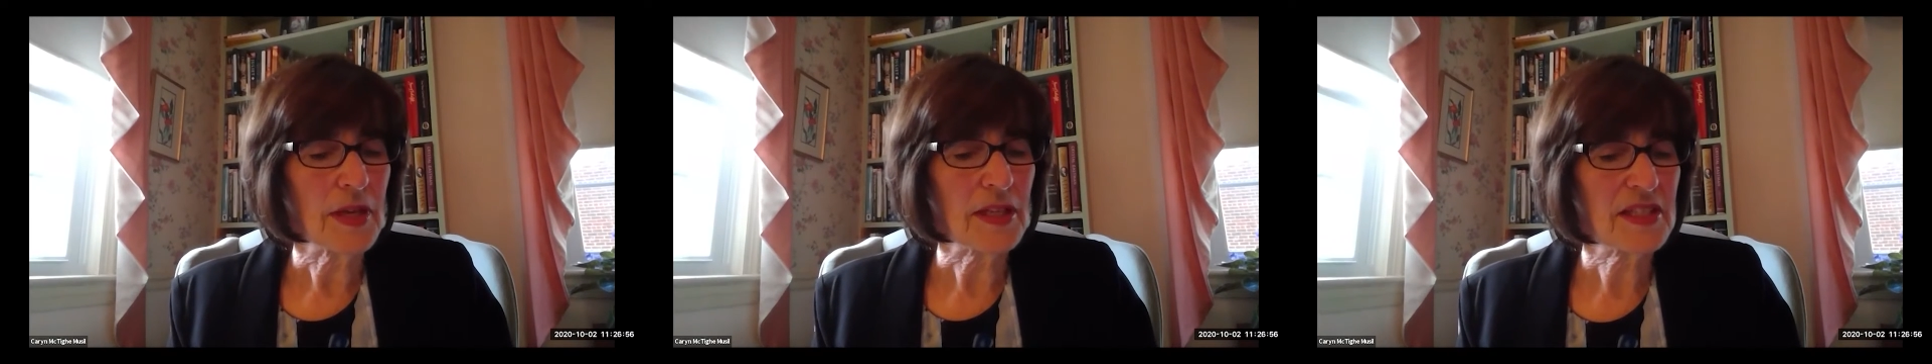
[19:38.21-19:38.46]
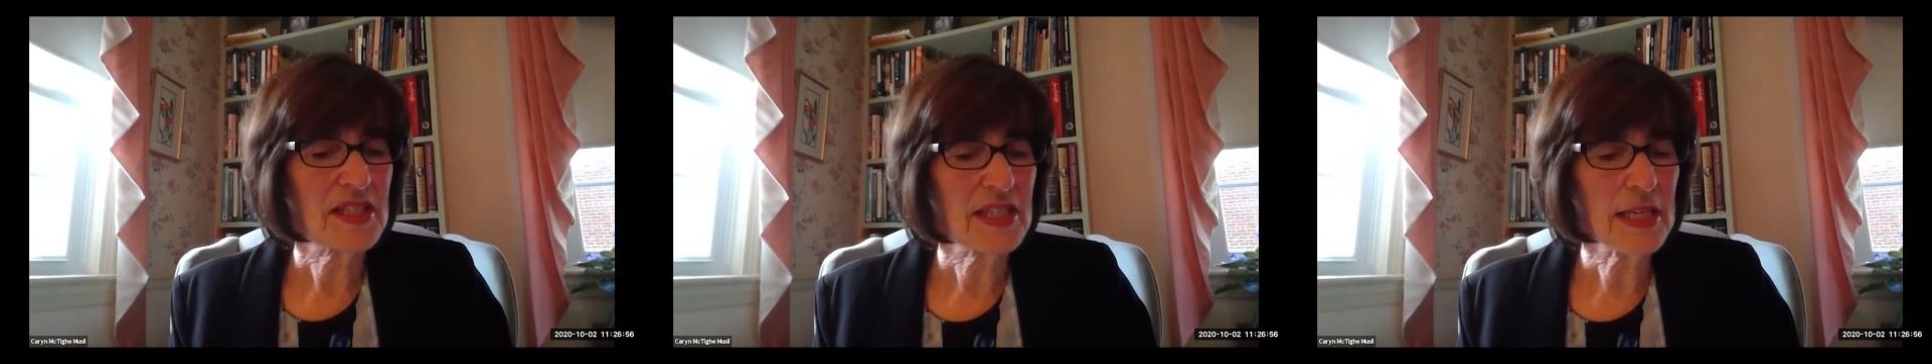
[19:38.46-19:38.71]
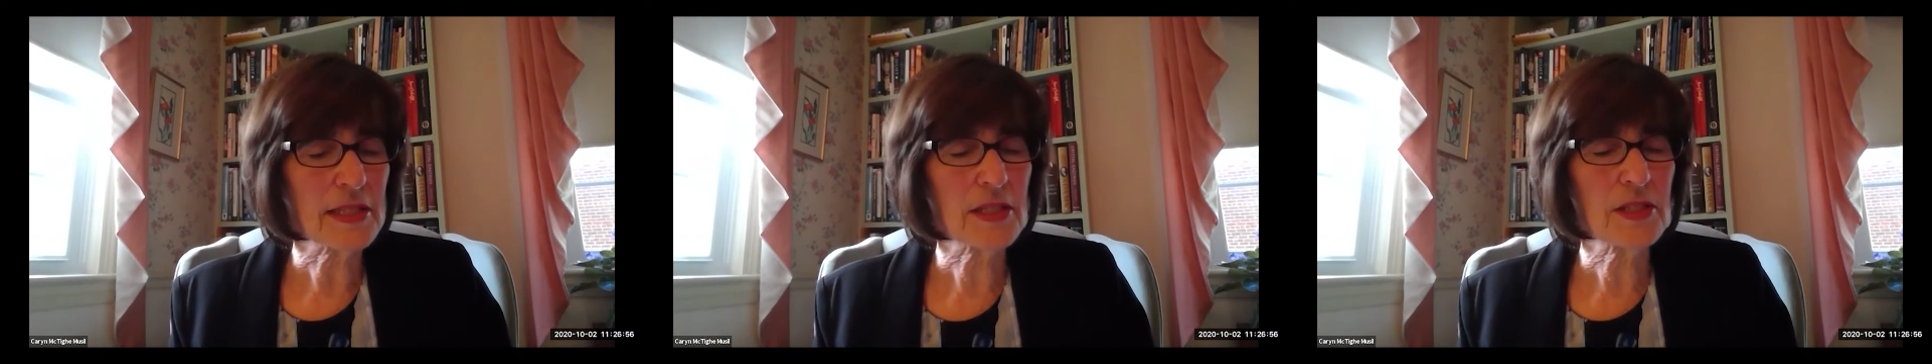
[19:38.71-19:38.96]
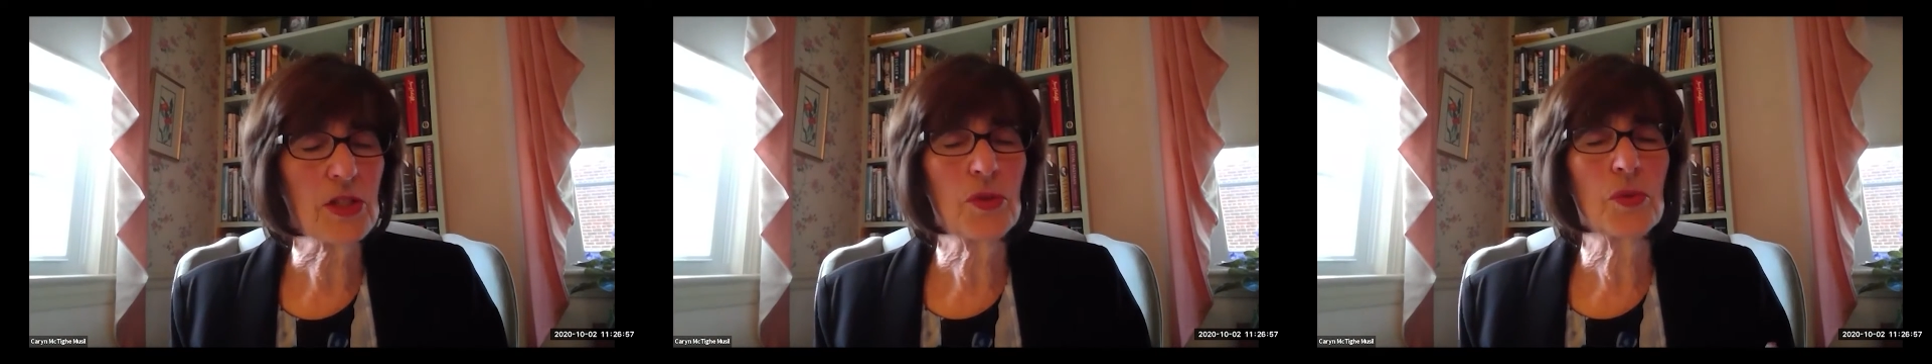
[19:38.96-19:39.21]
sense
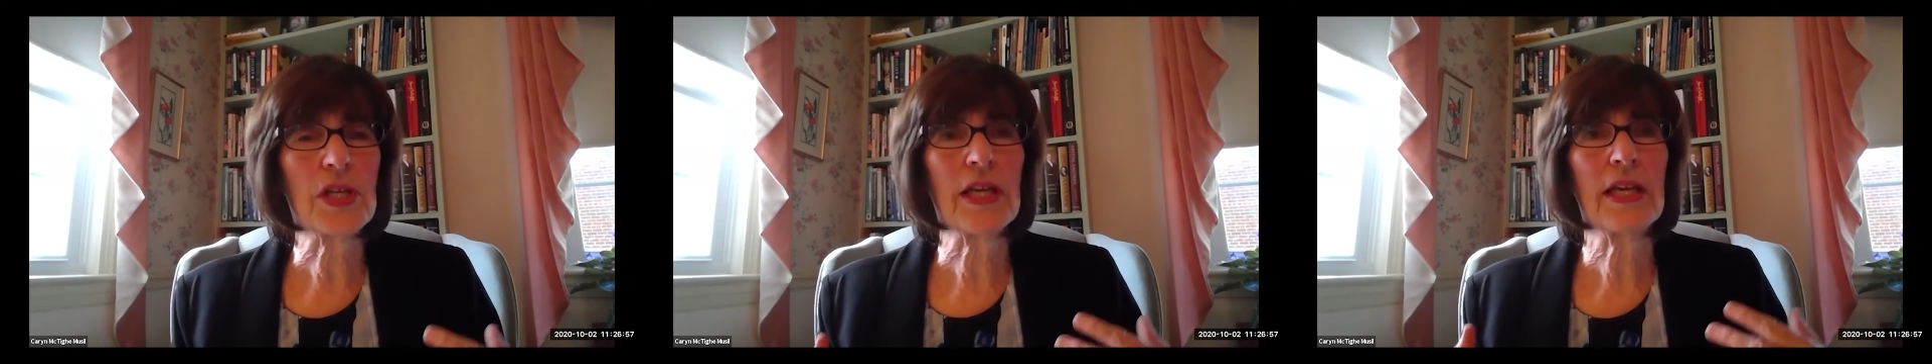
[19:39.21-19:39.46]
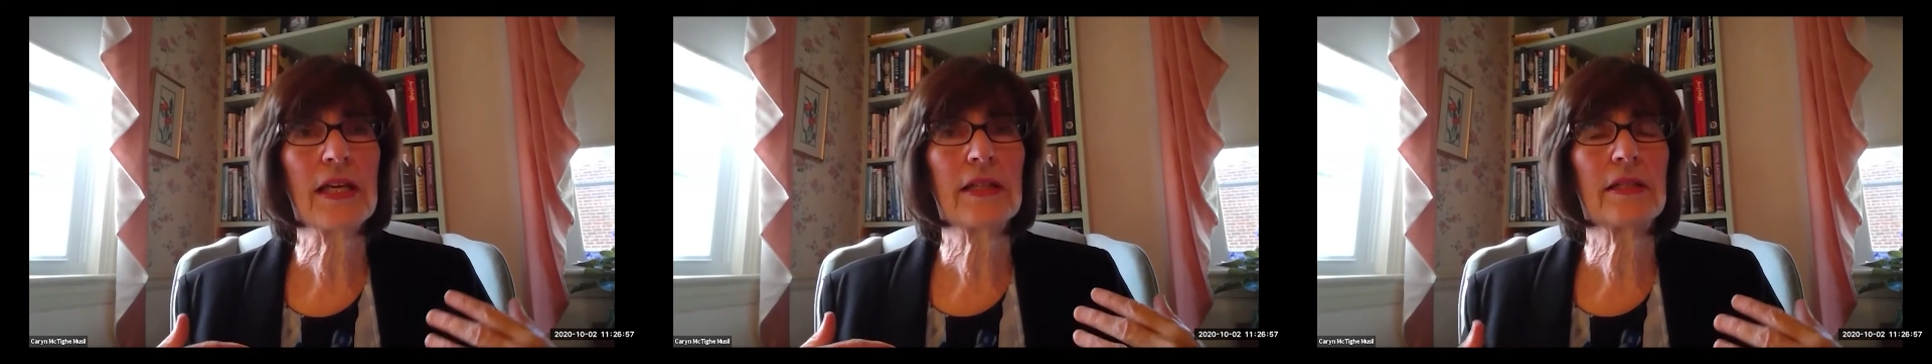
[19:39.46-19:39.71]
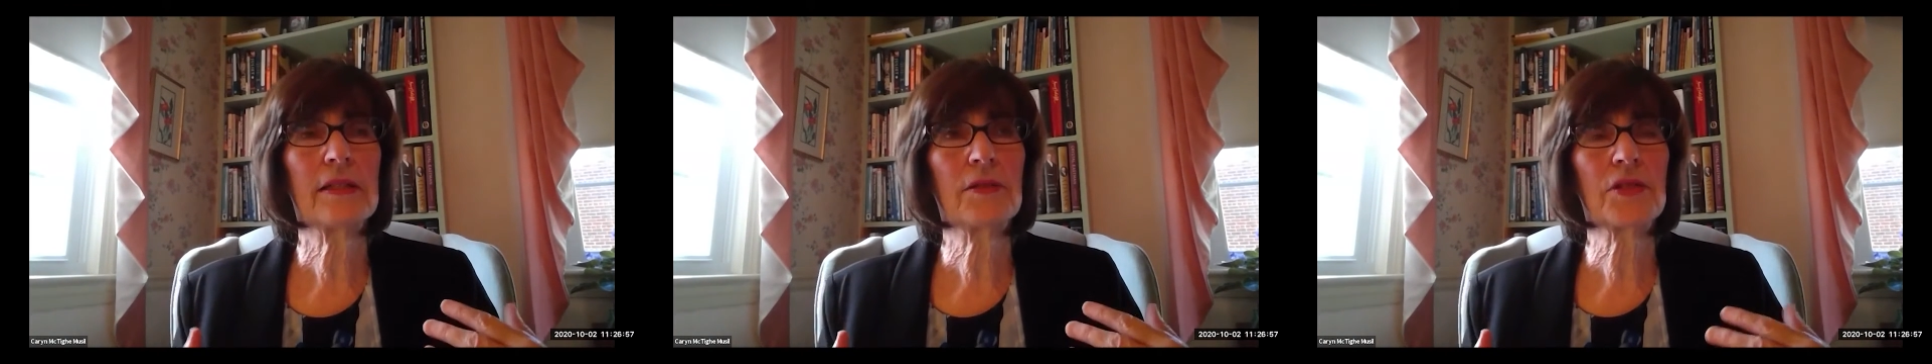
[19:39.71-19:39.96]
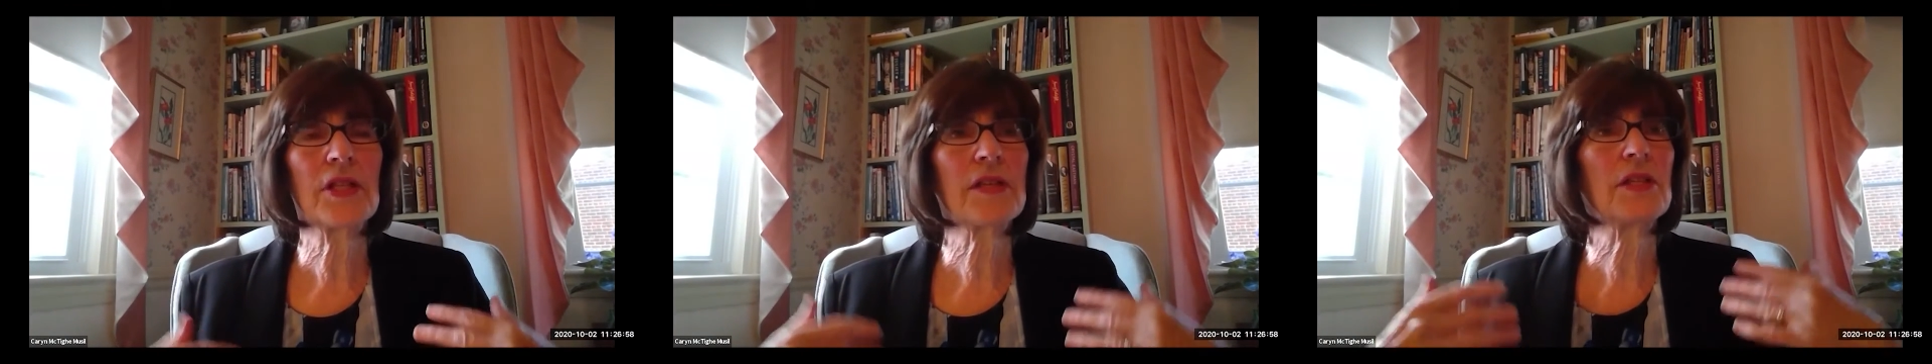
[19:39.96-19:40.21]
that
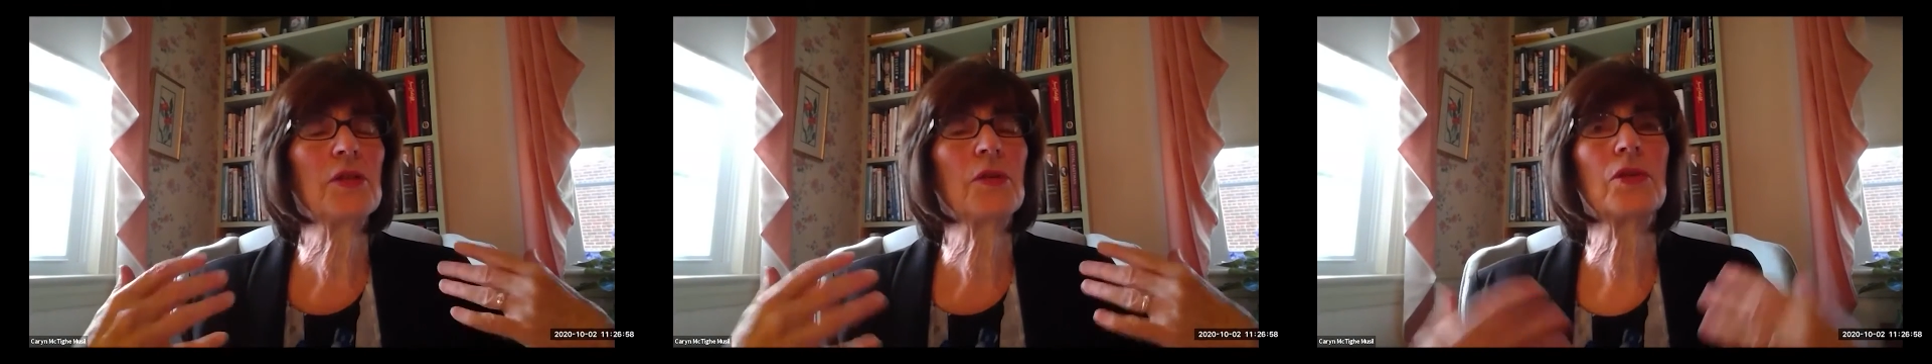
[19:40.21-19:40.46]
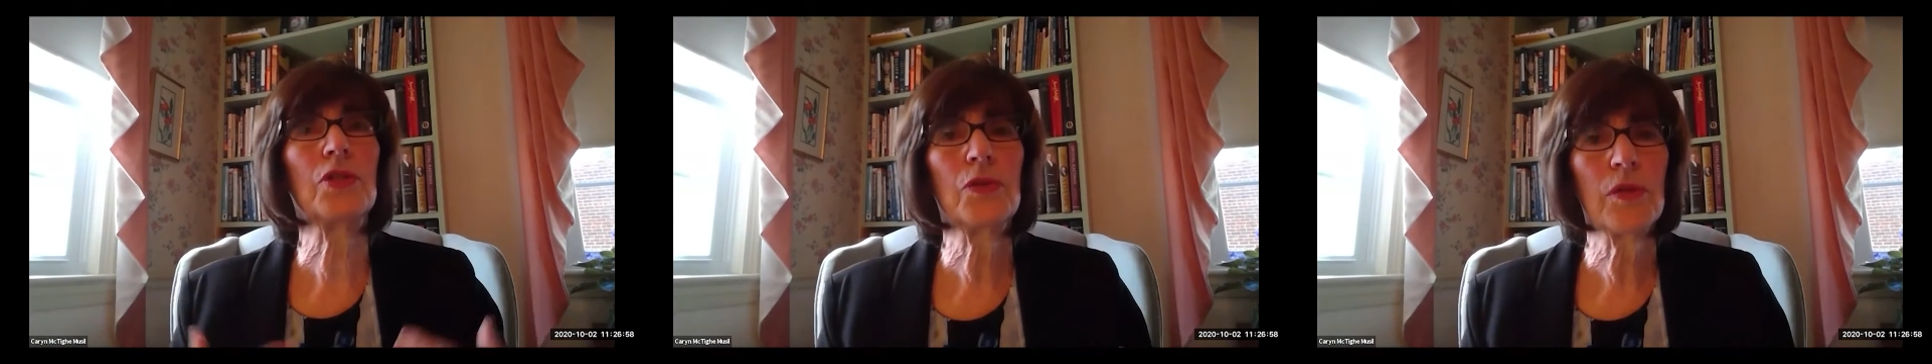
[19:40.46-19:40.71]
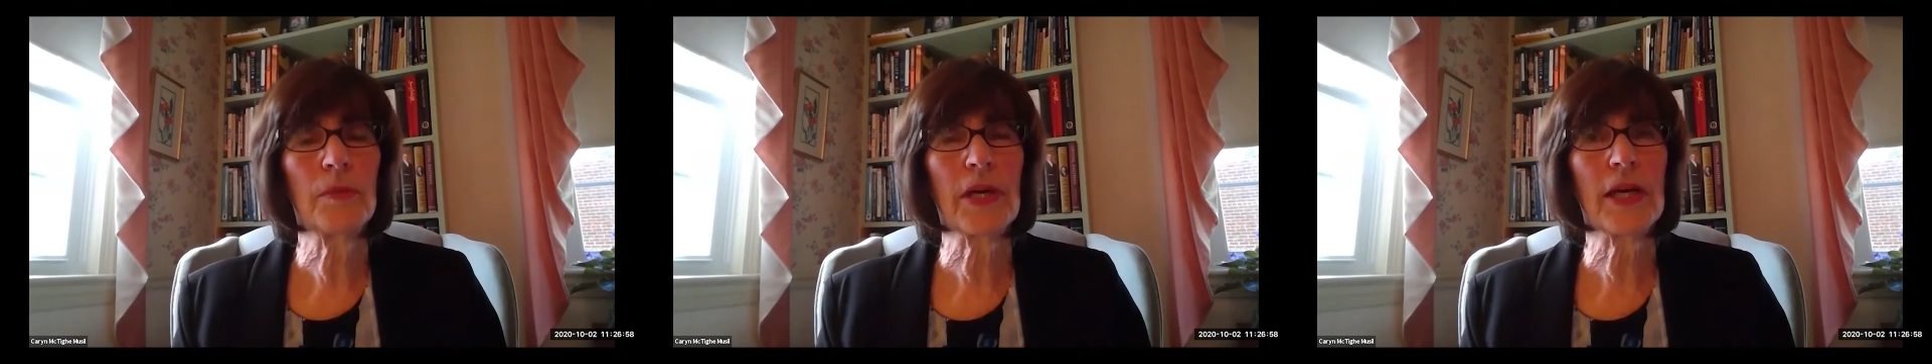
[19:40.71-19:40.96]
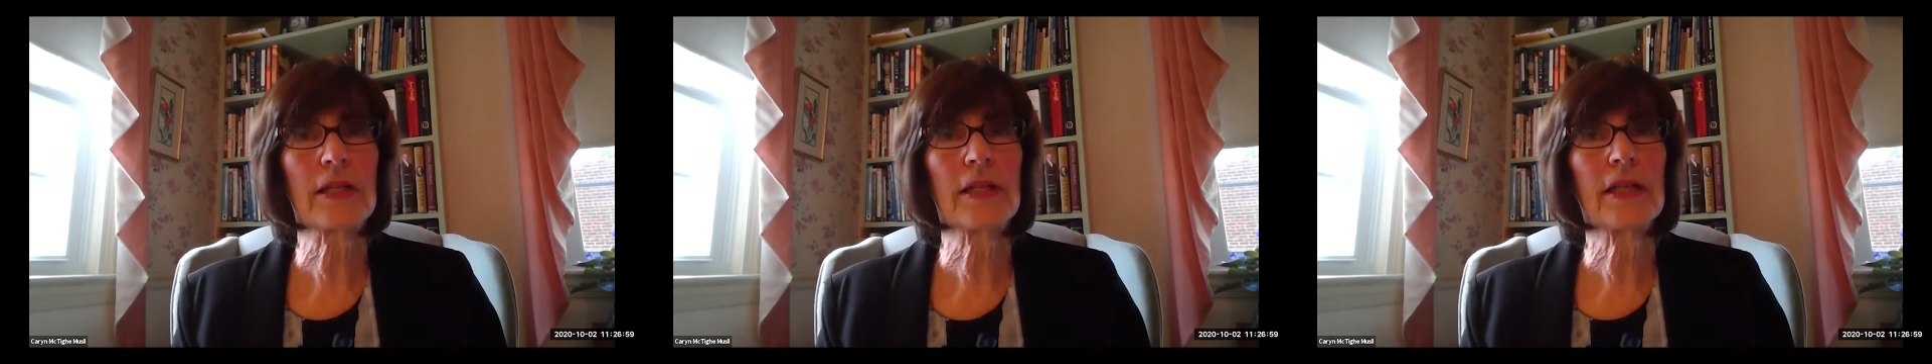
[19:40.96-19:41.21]
there's nothing you can do about it.